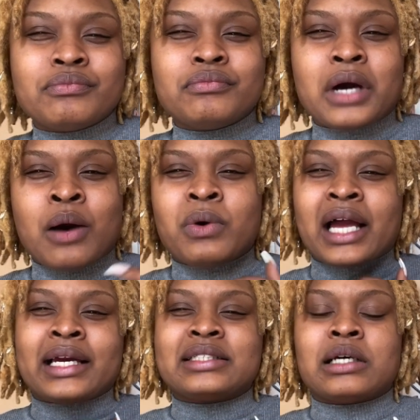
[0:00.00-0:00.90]
I
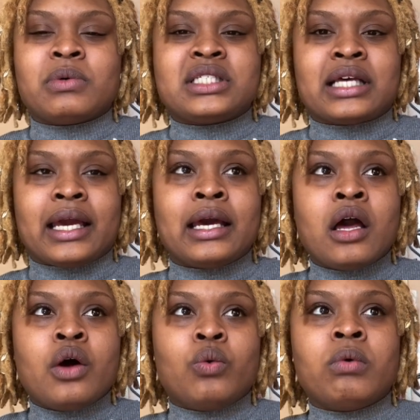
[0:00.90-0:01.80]
guess I would say
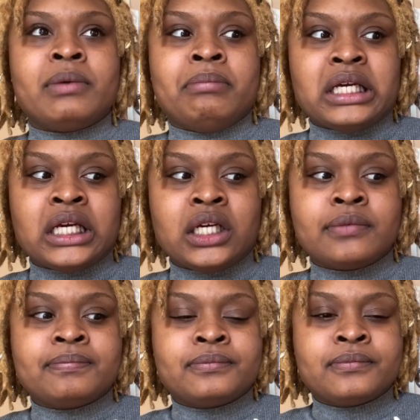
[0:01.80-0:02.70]
would be,
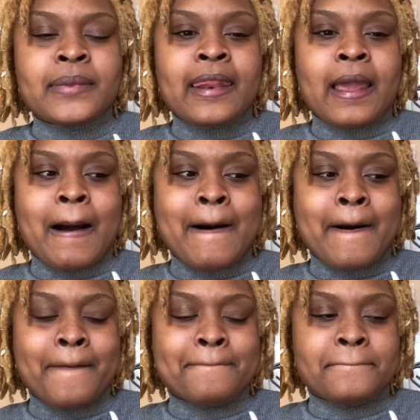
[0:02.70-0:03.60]

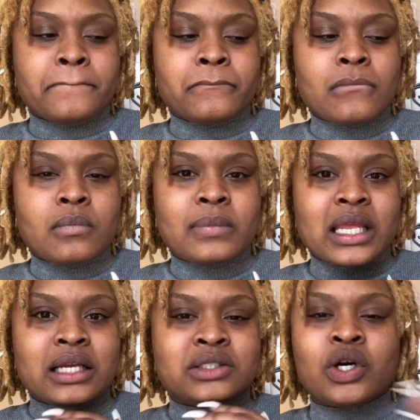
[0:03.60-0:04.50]
don't
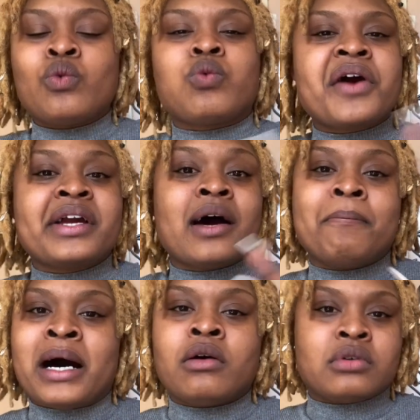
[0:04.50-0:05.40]
worry
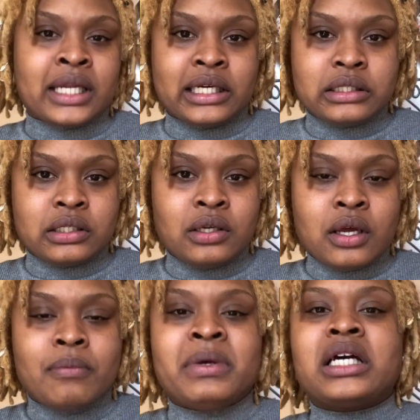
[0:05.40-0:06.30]
about length.
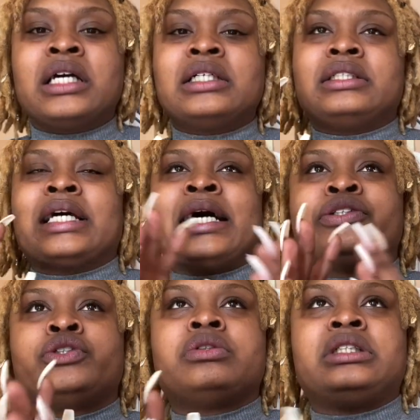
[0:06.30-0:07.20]
Because
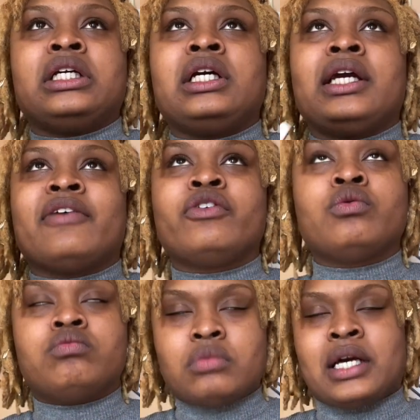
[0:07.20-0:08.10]
as you see, if you,
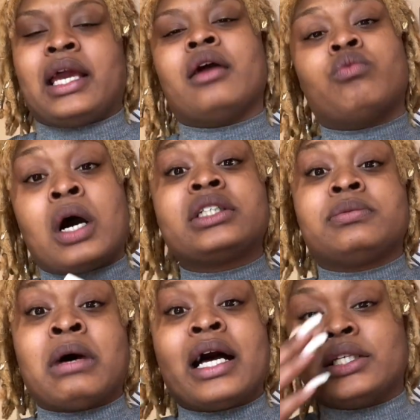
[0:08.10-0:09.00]
again, watch
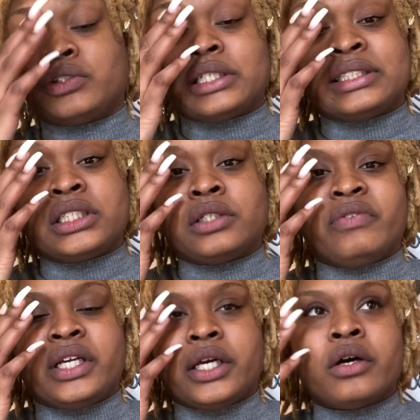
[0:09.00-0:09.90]
my transition
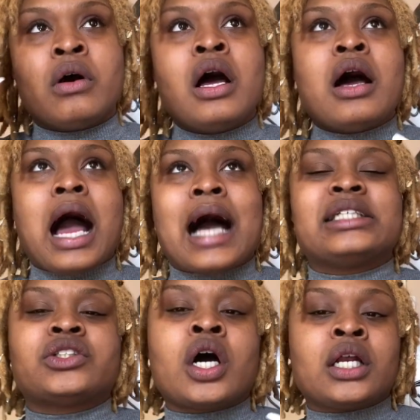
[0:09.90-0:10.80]
video, I
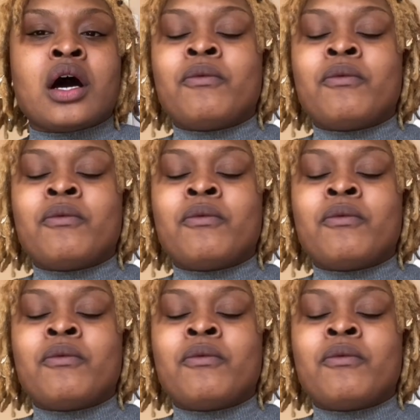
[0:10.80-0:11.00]
started